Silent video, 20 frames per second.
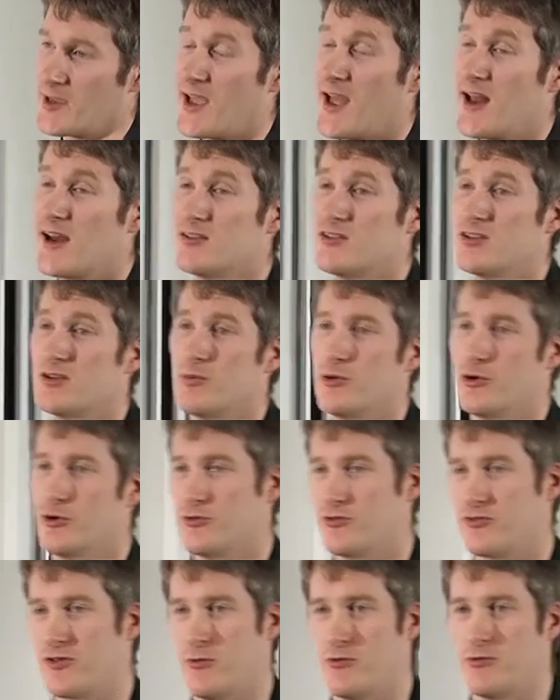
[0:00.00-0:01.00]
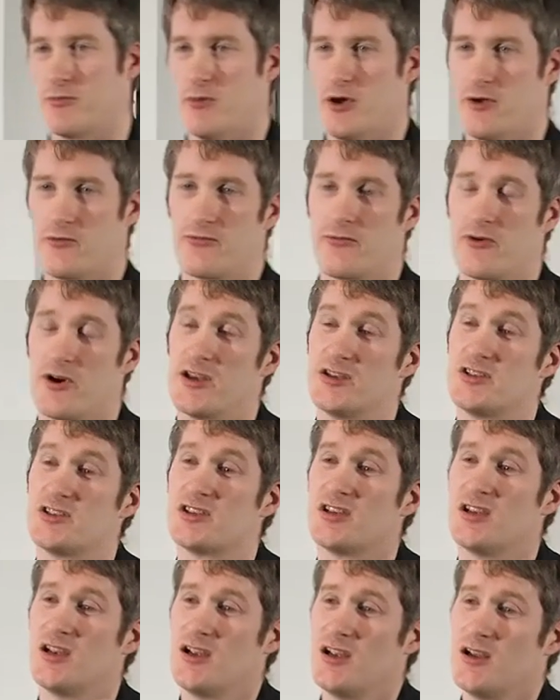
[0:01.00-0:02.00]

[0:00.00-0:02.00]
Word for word: calendar but also with my fridge,